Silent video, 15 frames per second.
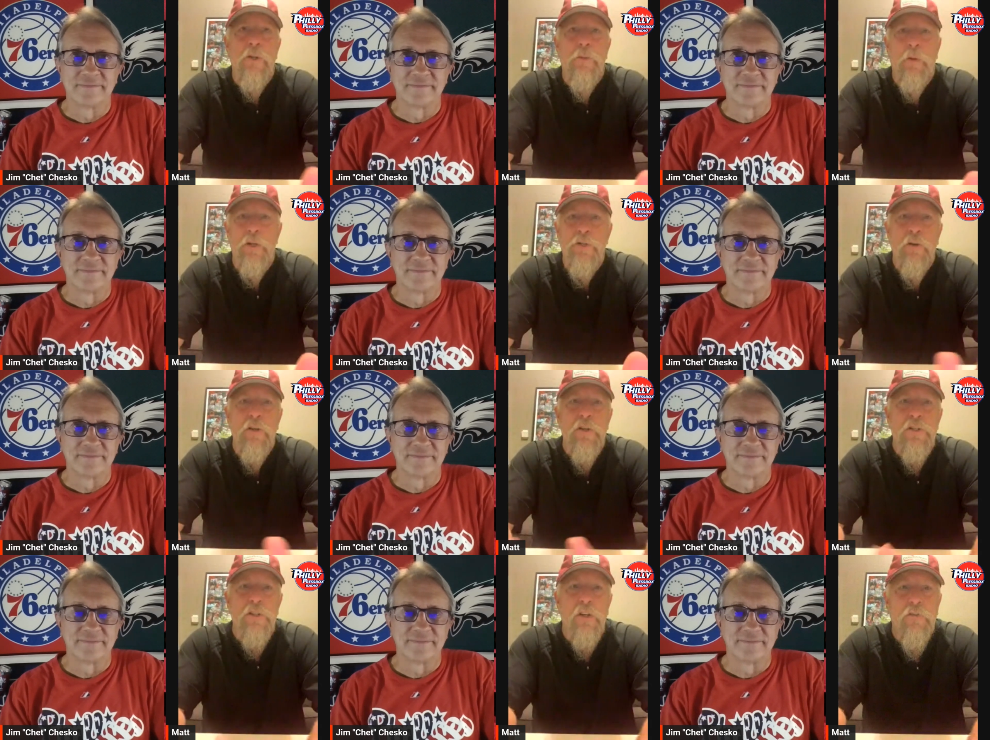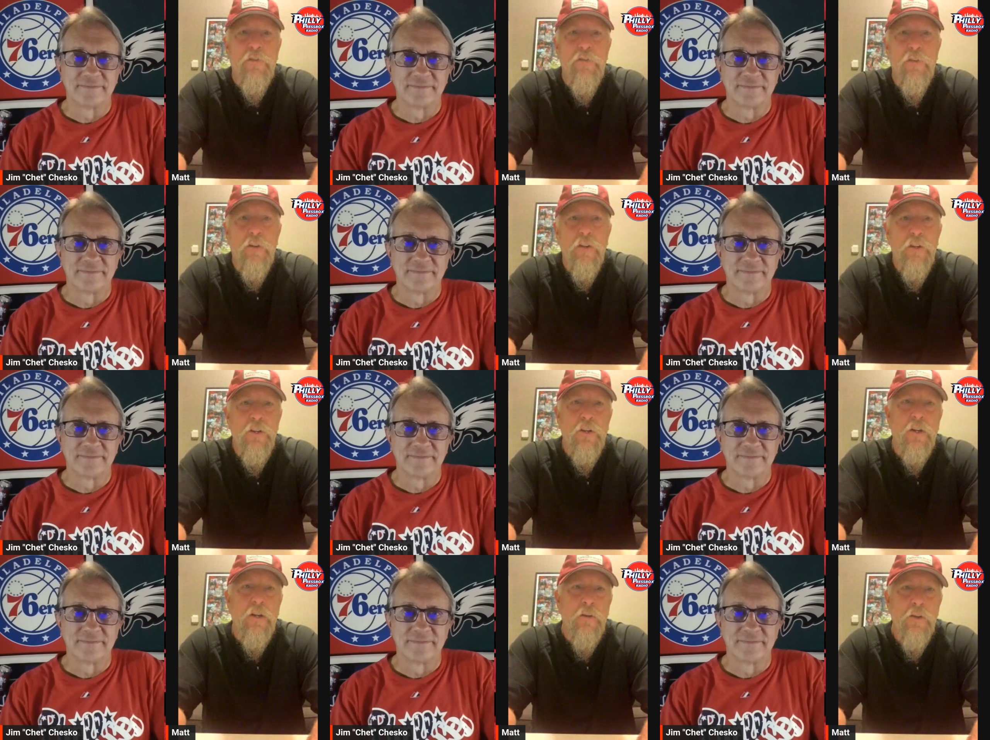Speaker 1: pressure on yourself. You're
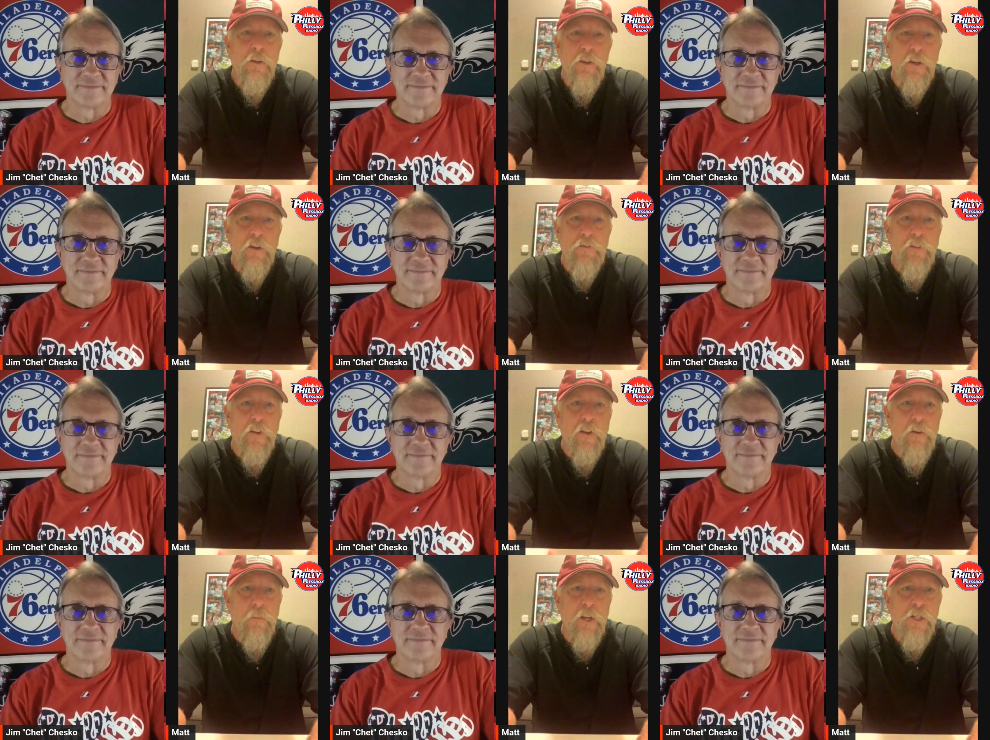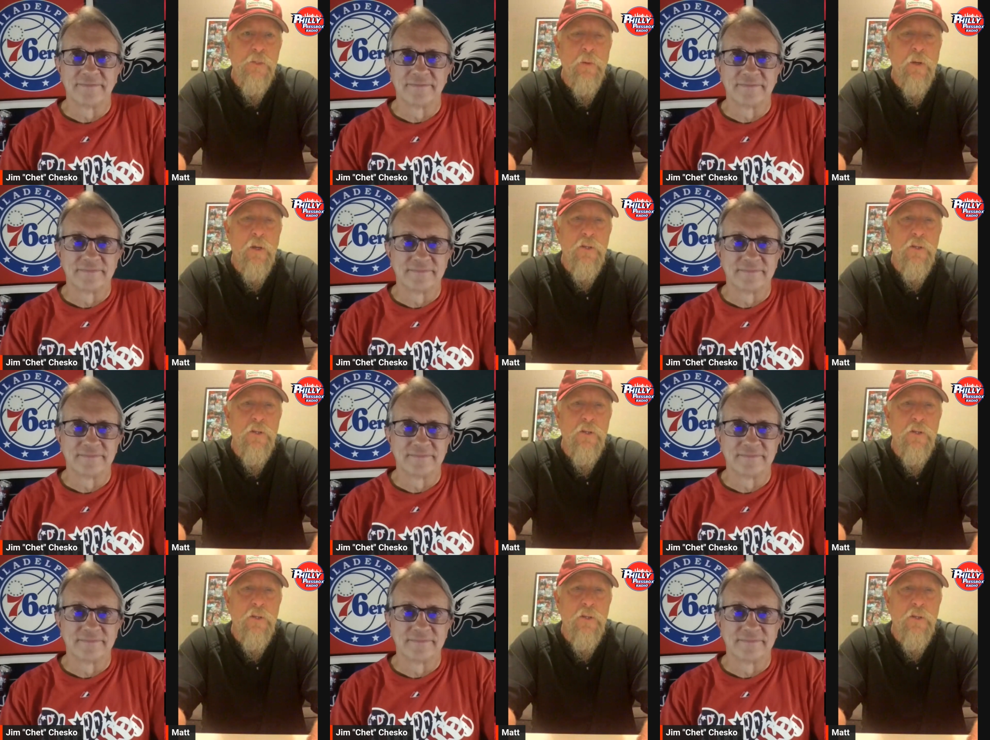gonna you're gonna fail in baseball.